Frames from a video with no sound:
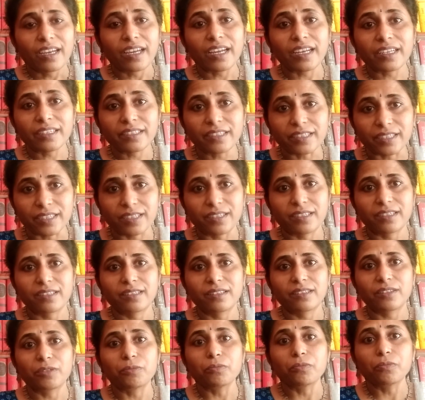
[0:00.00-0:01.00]
And
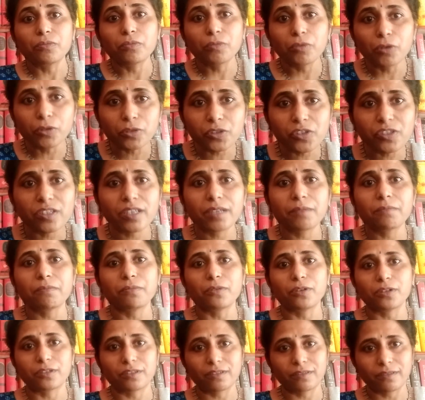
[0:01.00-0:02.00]
the most
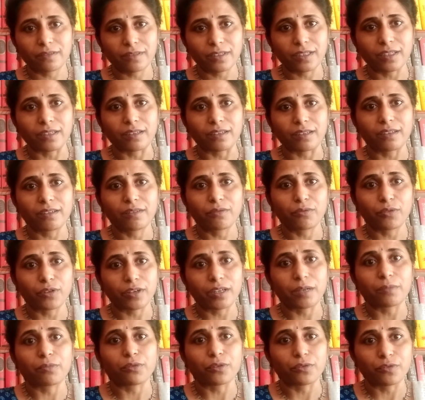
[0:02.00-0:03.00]
important thing
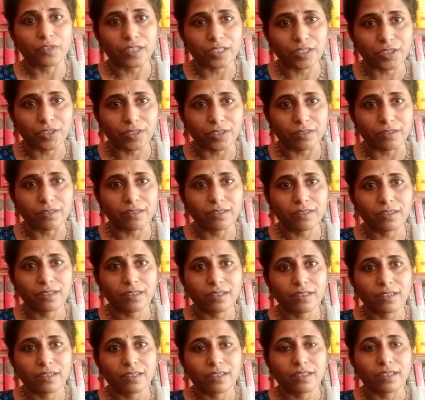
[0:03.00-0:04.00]
for our profession
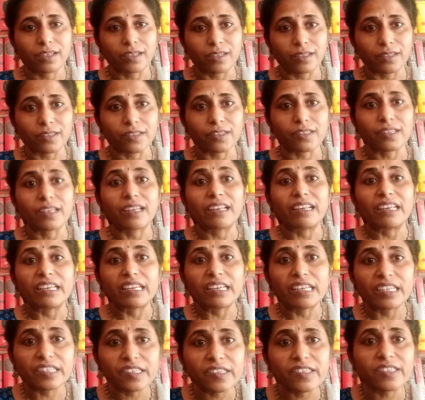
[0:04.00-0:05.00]
is
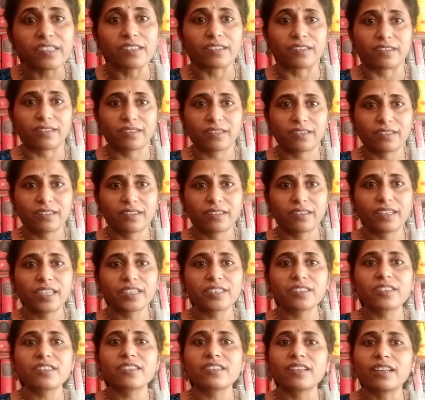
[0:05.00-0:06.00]
listen.
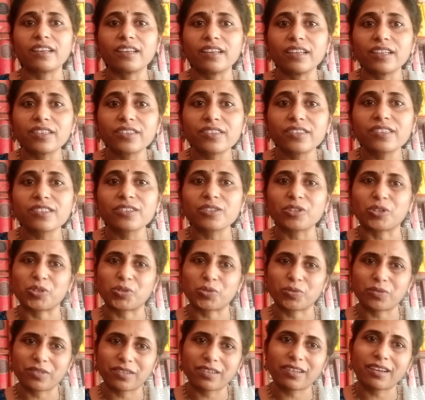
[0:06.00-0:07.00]
Let us
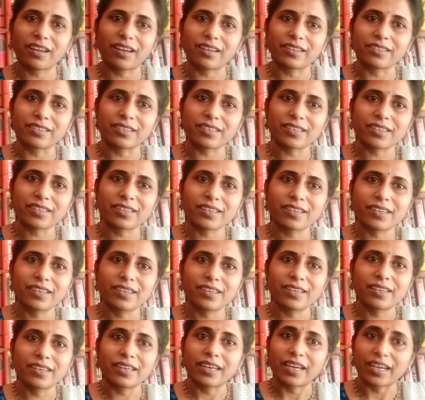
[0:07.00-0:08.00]
listen to the client.
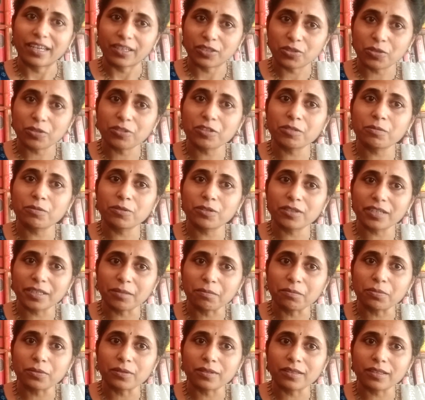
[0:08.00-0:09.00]
I talked about
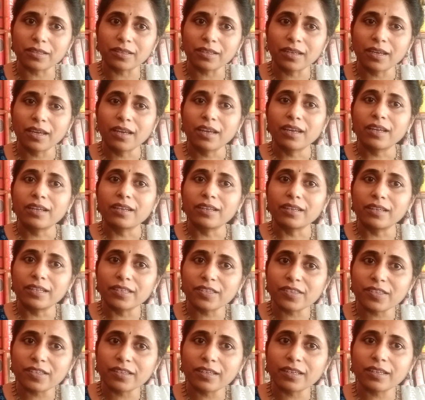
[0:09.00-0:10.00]
empathy.
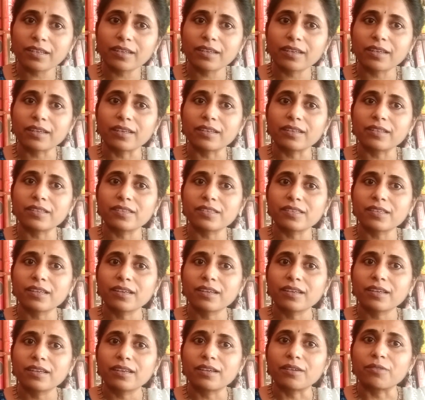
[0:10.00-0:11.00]
Listening is
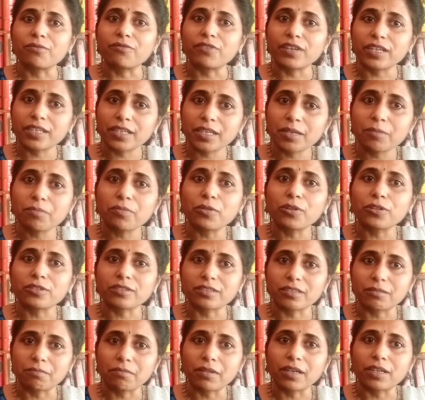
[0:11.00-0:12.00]
a very
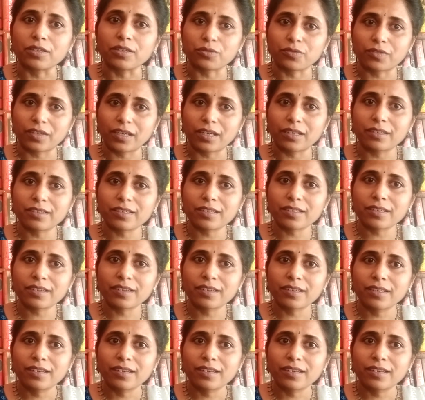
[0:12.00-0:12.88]
important part of that.